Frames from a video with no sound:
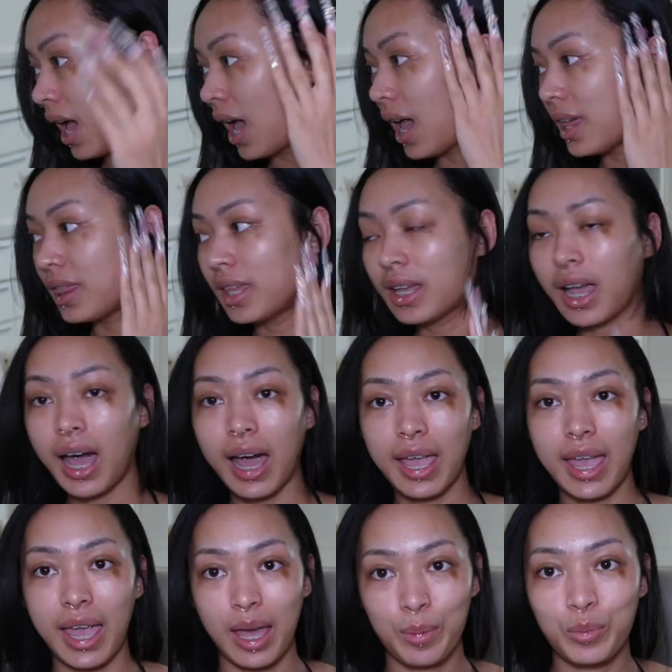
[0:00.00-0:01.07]
I think I
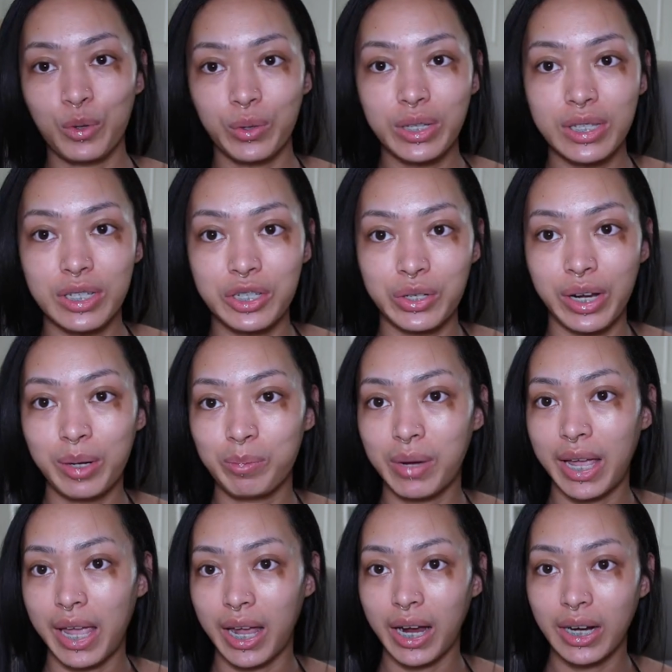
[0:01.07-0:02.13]
am going to straighten
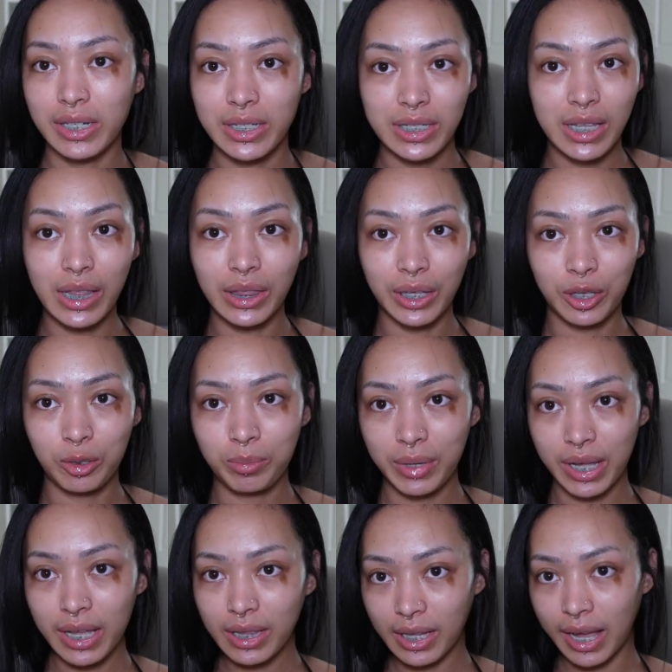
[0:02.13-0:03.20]
my hair just a little
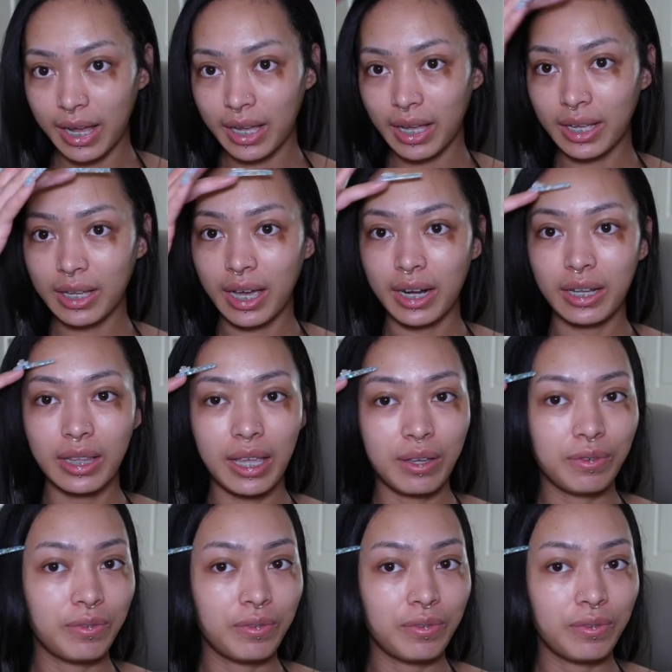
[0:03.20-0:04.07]
bit, like kind of like